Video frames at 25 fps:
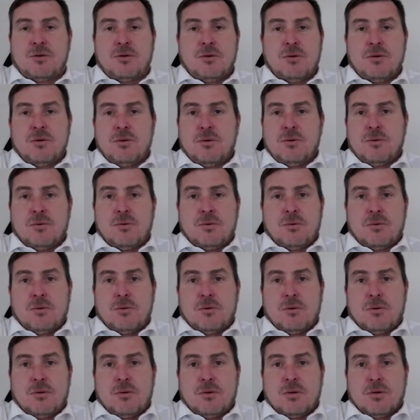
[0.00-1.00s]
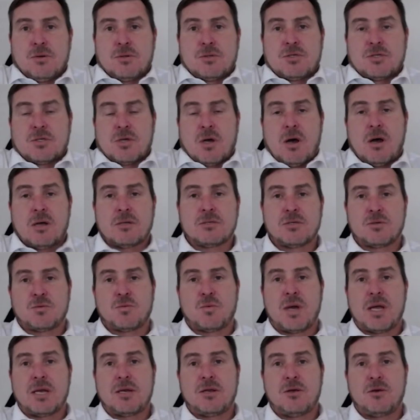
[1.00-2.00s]
do you start and
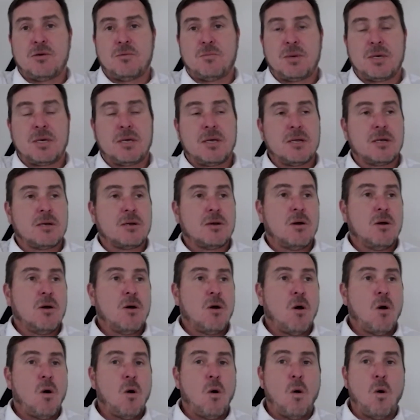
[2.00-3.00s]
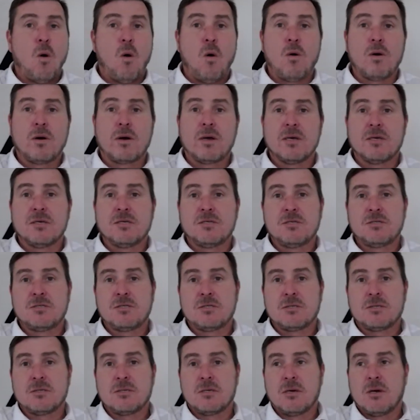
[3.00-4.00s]
where do you begin?
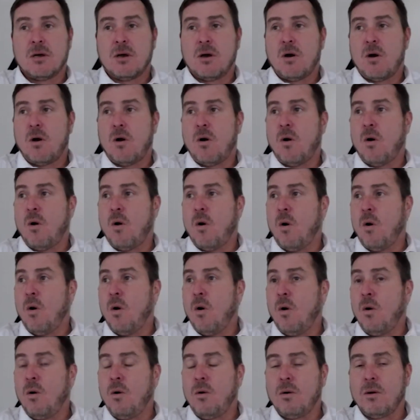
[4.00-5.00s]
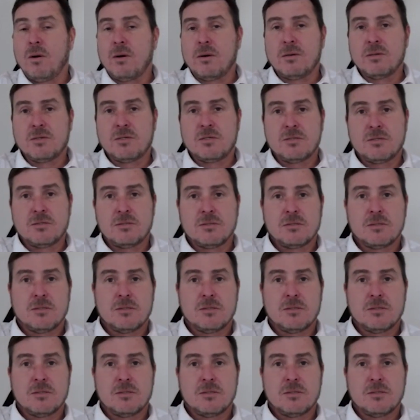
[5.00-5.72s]
Augers, awls.